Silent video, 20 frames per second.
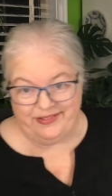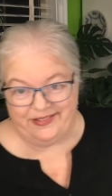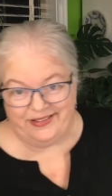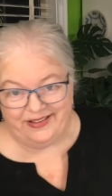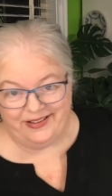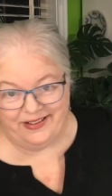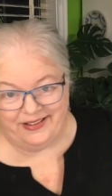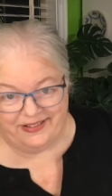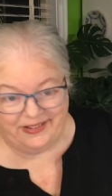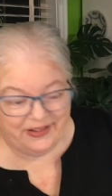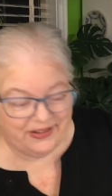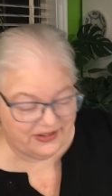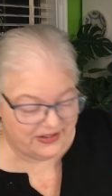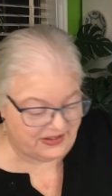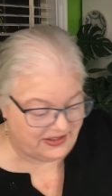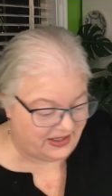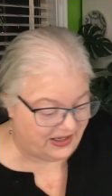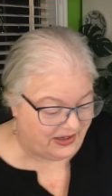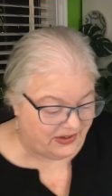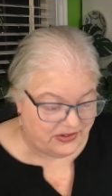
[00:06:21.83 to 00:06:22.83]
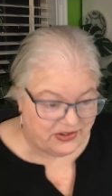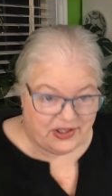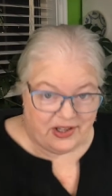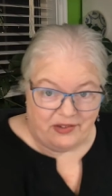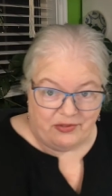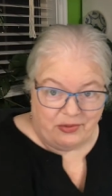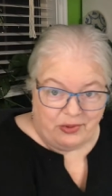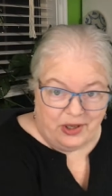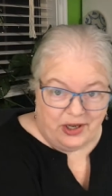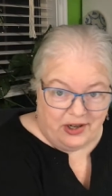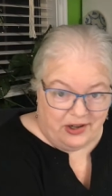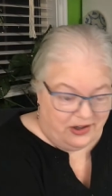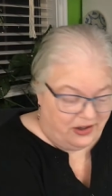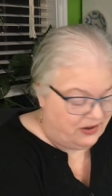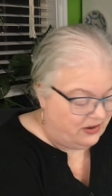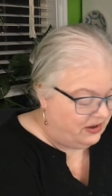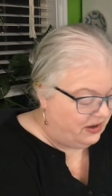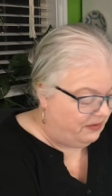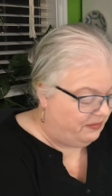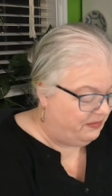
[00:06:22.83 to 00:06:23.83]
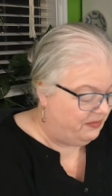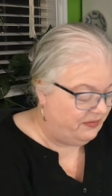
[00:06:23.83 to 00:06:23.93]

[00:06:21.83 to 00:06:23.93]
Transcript: yeah, see how soft we are on crime.